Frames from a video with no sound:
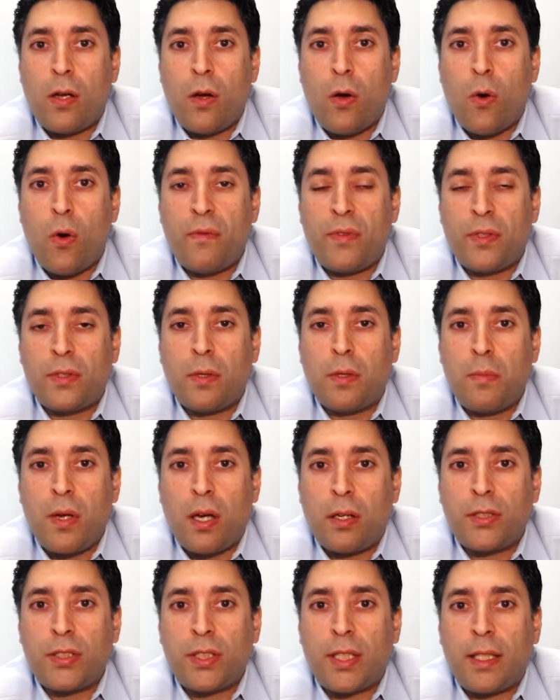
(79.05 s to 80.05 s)
over the
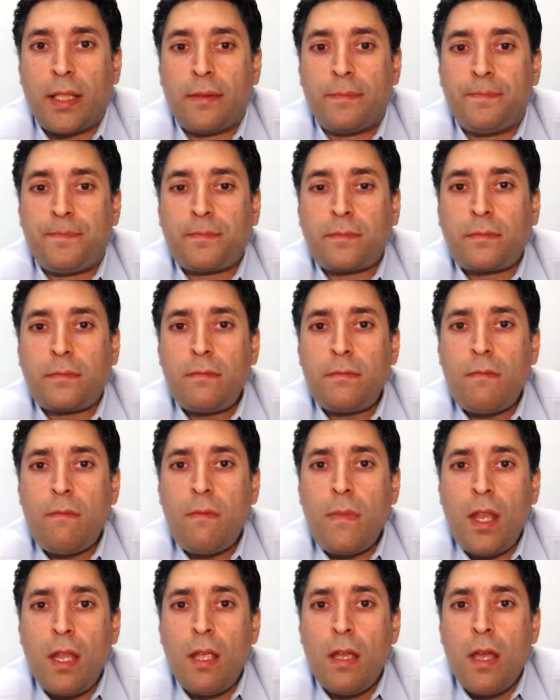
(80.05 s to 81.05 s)
blockchain.
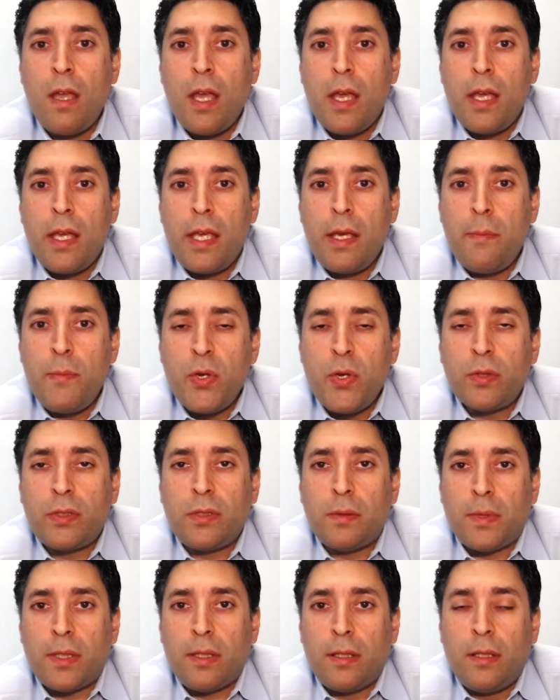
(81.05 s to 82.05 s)

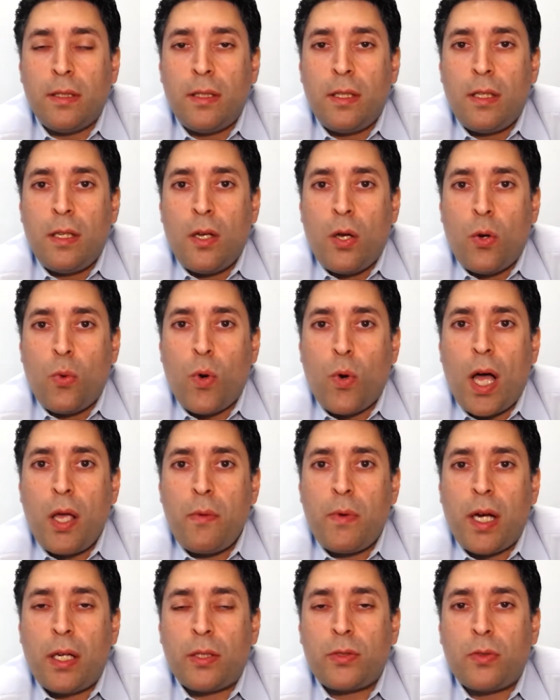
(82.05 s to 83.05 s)
Immutable. Why
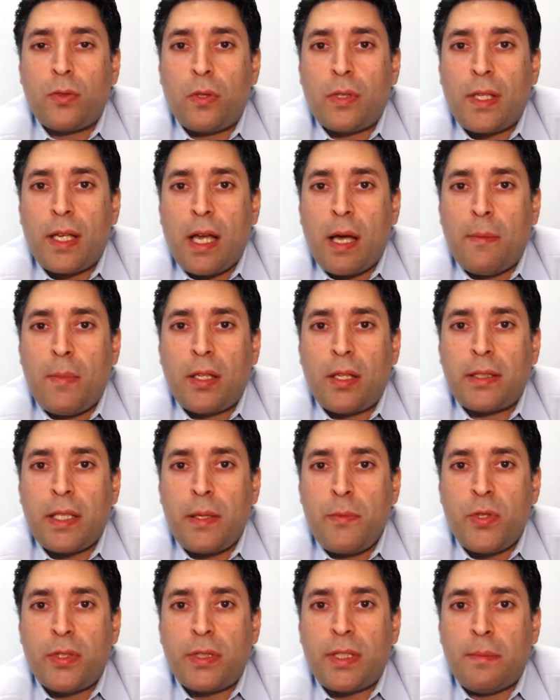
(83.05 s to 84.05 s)
we are talking about
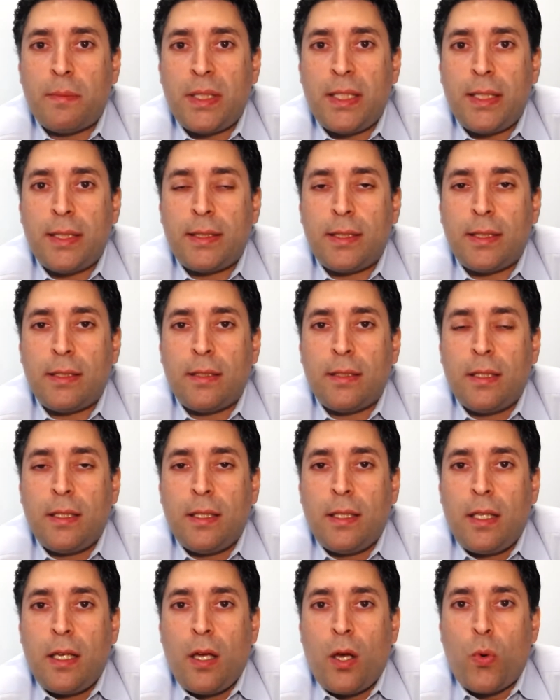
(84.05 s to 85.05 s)
immutability?
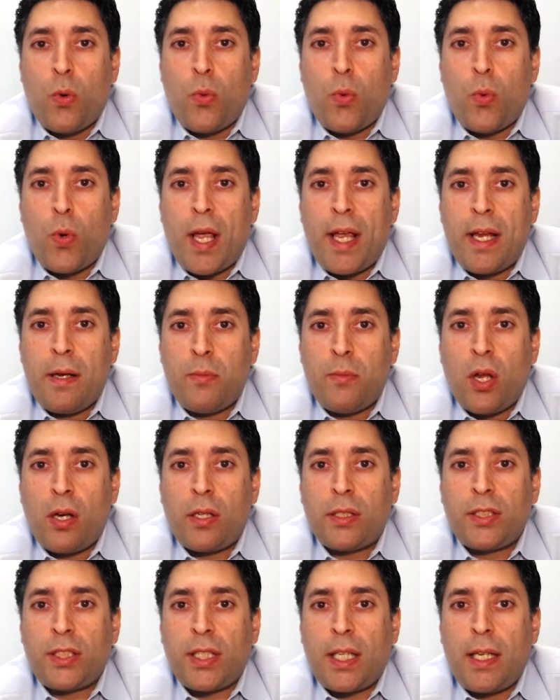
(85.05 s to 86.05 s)
In
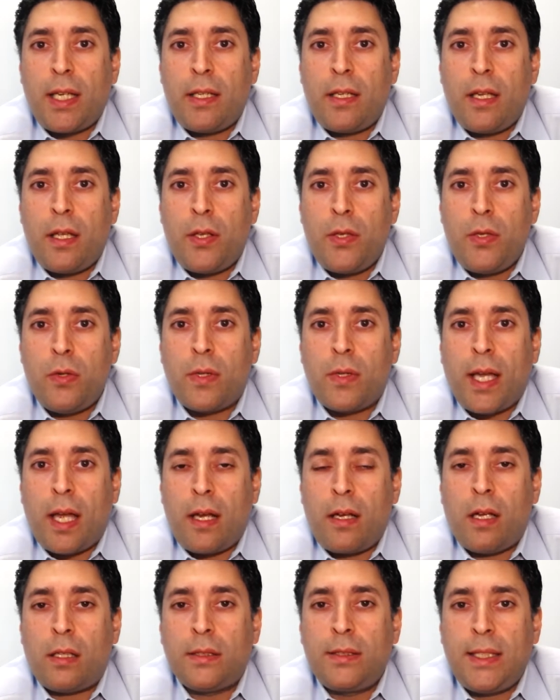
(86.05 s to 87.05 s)
blockchain, you
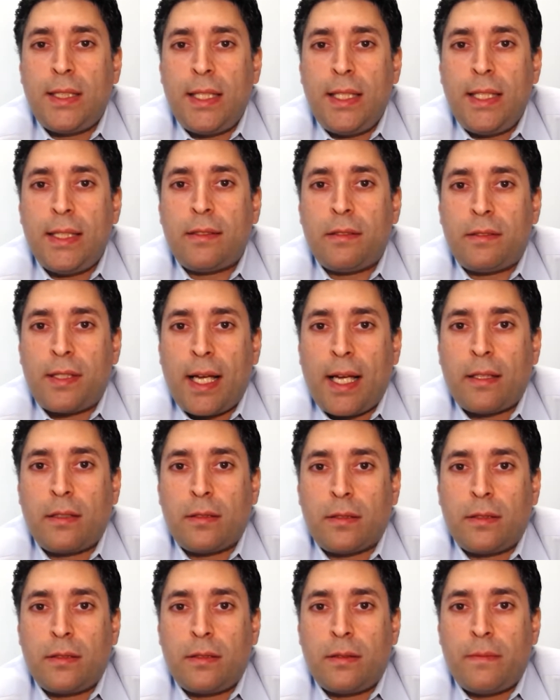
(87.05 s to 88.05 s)
cannot delete a record.